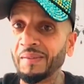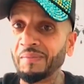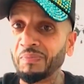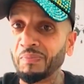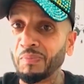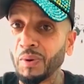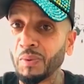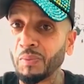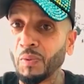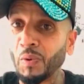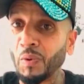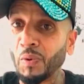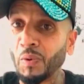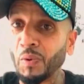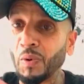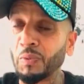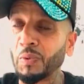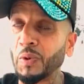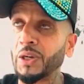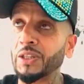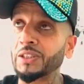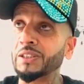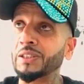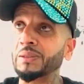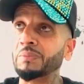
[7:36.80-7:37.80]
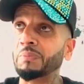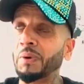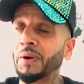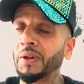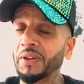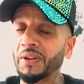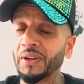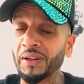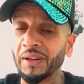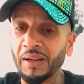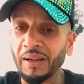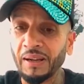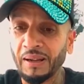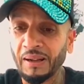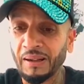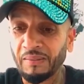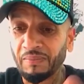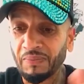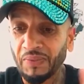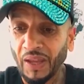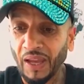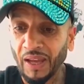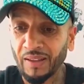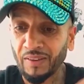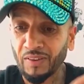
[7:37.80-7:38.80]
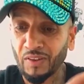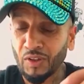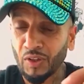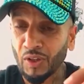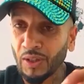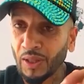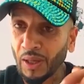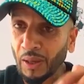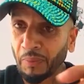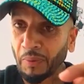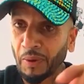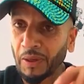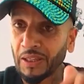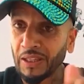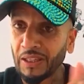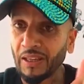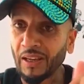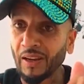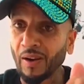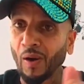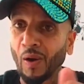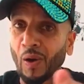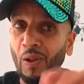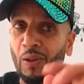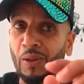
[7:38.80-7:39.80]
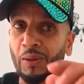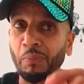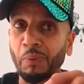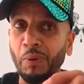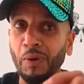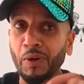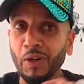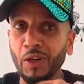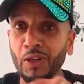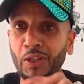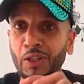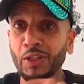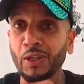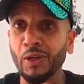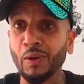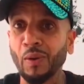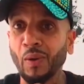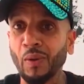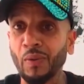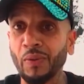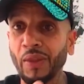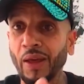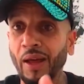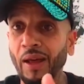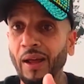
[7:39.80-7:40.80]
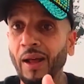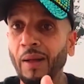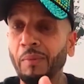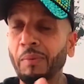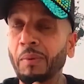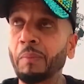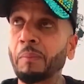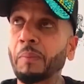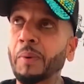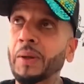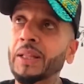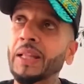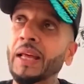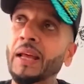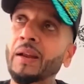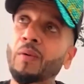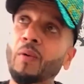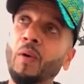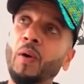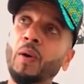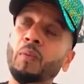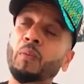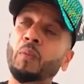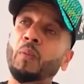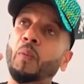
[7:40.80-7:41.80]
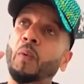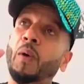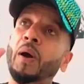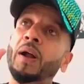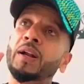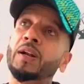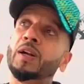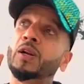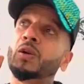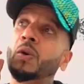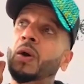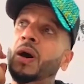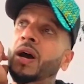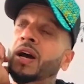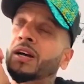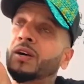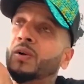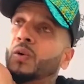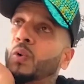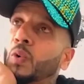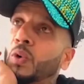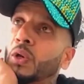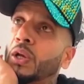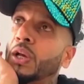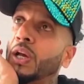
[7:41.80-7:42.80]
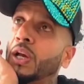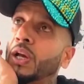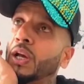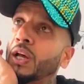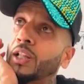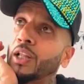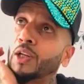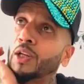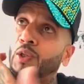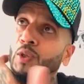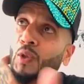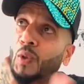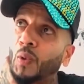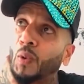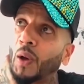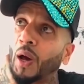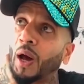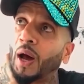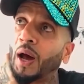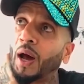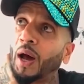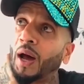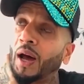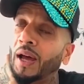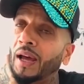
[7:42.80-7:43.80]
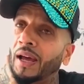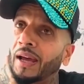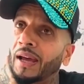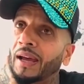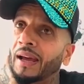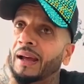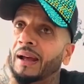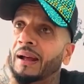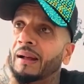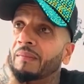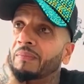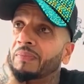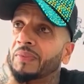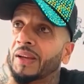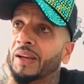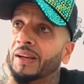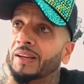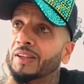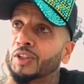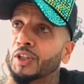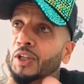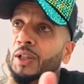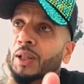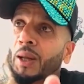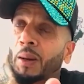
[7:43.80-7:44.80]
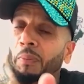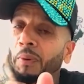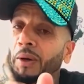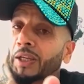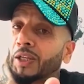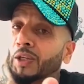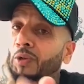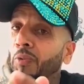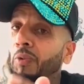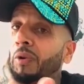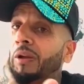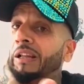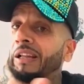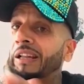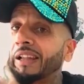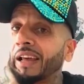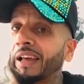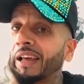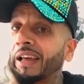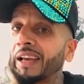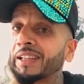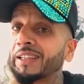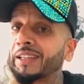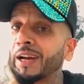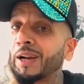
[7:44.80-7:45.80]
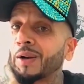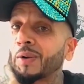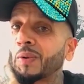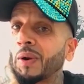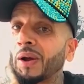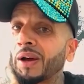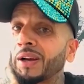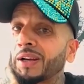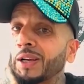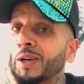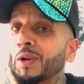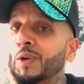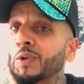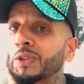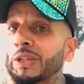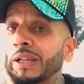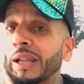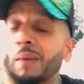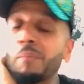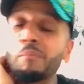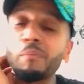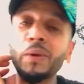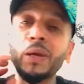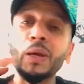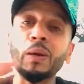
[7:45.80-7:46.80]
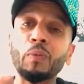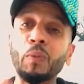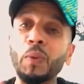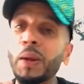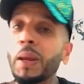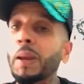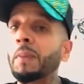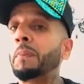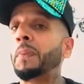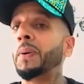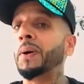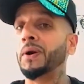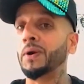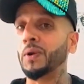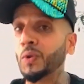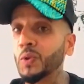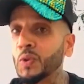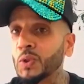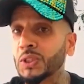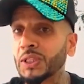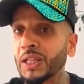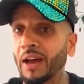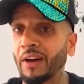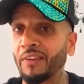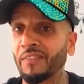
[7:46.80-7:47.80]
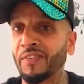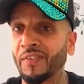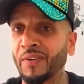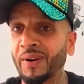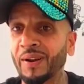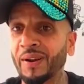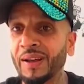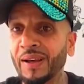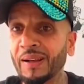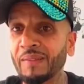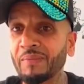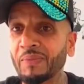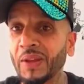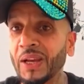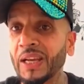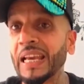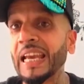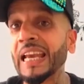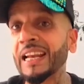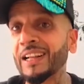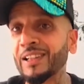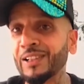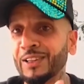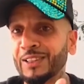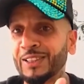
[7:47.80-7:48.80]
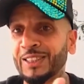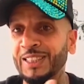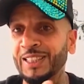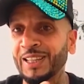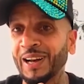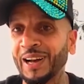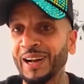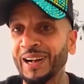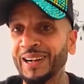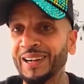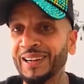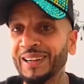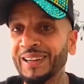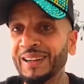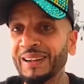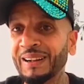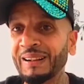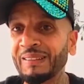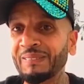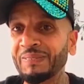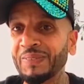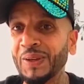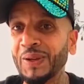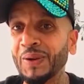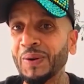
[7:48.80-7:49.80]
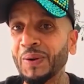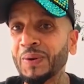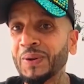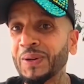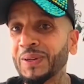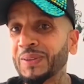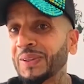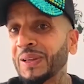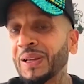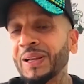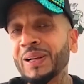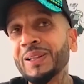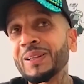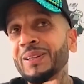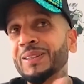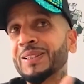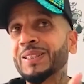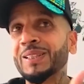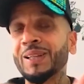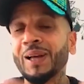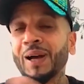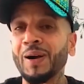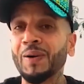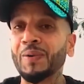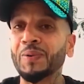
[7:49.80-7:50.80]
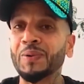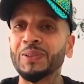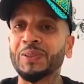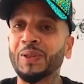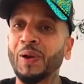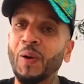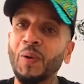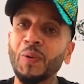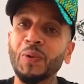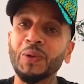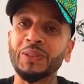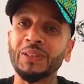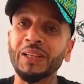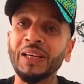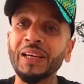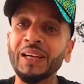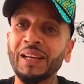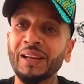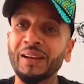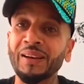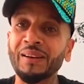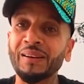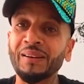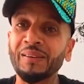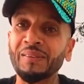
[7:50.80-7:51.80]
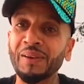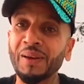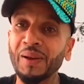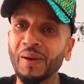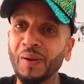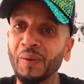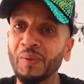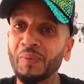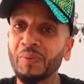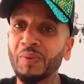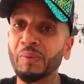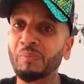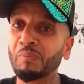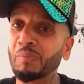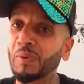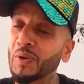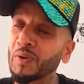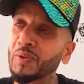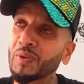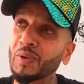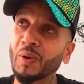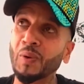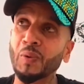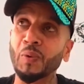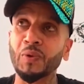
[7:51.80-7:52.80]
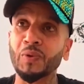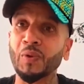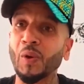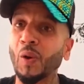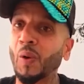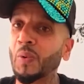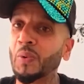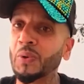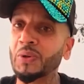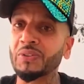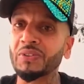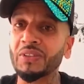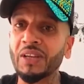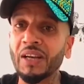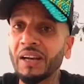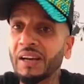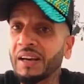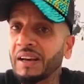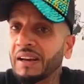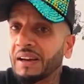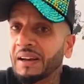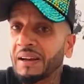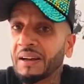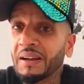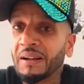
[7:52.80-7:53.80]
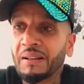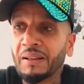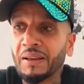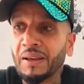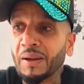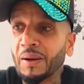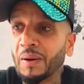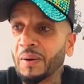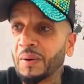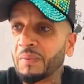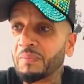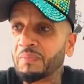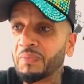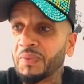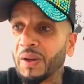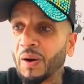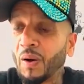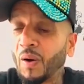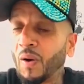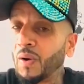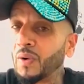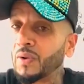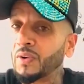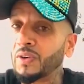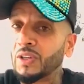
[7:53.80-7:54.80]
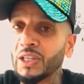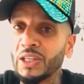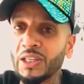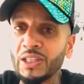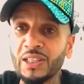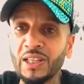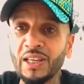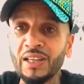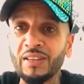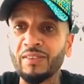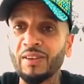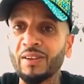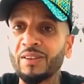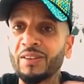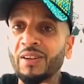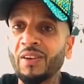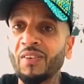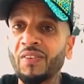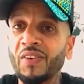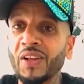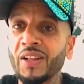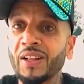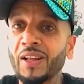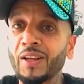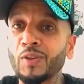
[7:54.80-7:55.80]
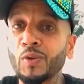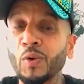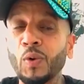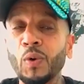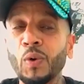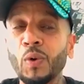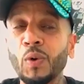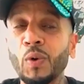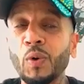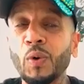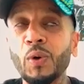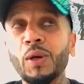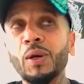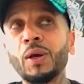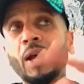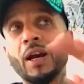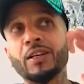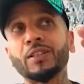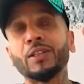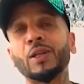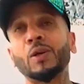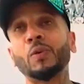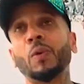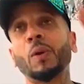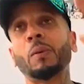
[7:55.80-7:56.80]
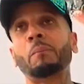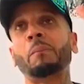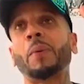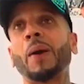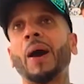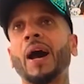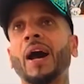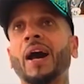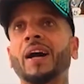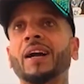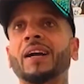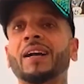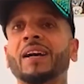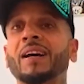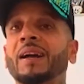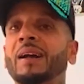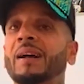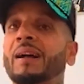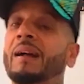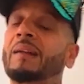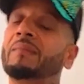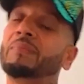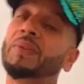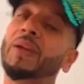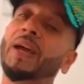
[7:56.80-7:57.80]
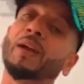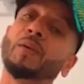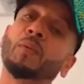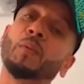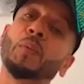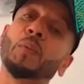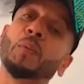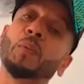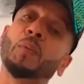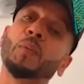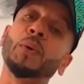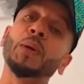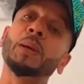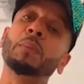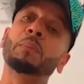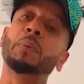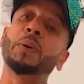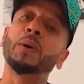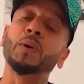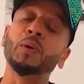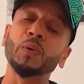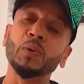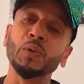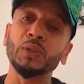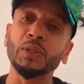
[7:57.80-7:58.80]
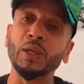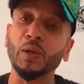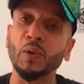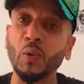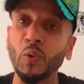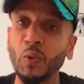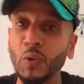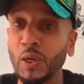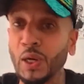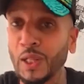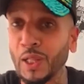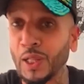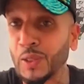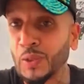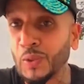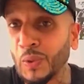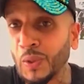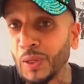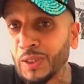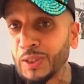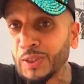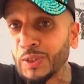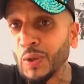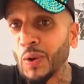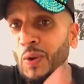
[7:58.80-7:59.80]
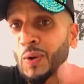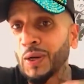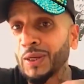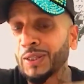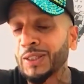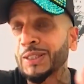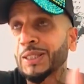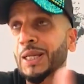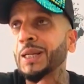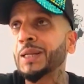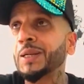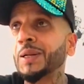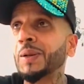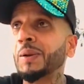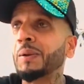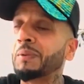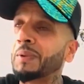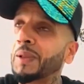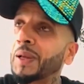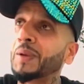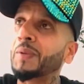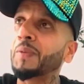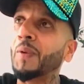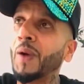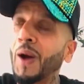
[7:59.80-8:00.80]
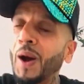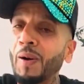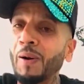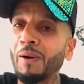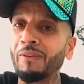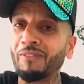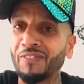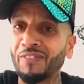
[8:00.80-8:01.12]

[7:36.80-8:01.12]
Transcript: Morwar's brother, and Shinda Paji did all the percussion on that album. But then on one track, Kogiyan Da Joda, Shinda Paji really liked that track. He goes, let me reproduce that, like England style, because England style was always in, the music was always, on DJs and stuff like that. So he actually went back and reproduced the Cookie and the Joda song and sent it to him like, wow, I'm